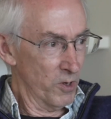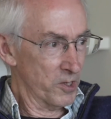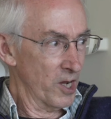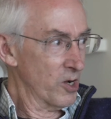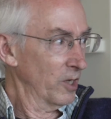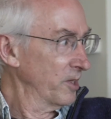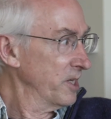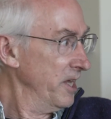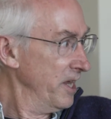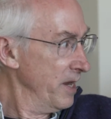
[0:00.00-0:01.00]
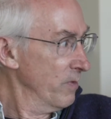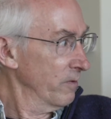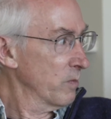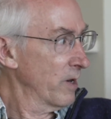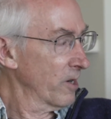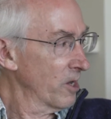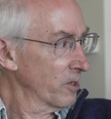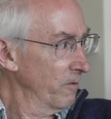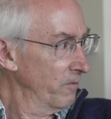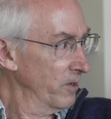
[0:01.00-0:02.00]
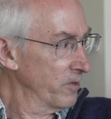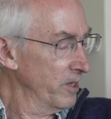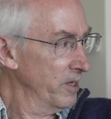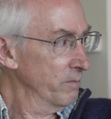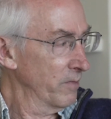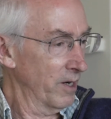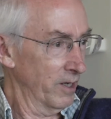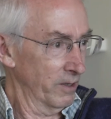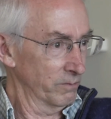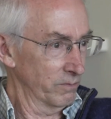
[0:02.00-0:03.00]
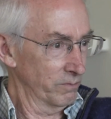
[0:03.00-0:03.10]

what they call the deme of about 150 uh,